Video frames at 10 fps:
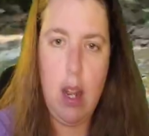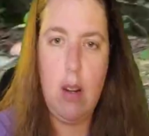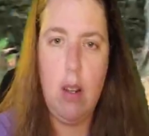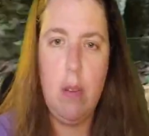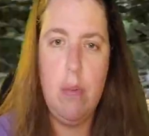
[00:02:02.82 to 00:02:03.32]

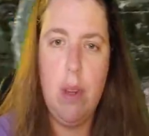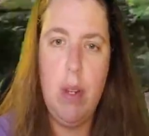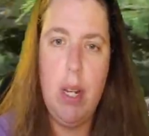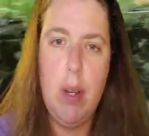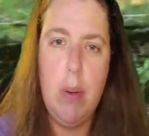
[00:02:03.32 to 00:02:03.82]
aerial
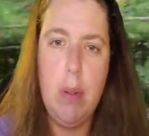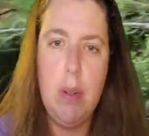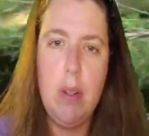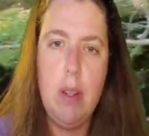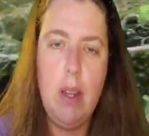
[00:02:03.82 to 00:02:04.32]
photo
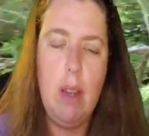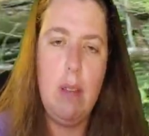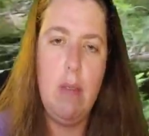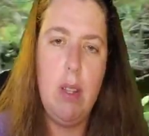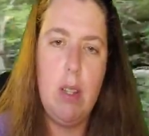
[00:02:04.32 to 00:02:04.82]
of
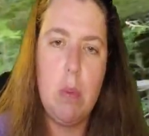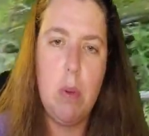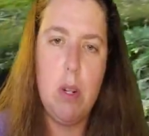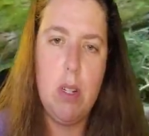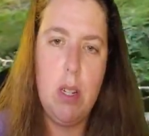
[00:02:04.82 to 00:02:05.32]
the village
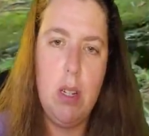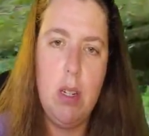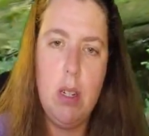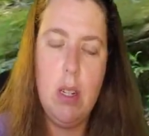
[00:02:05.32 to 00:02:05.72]
portion,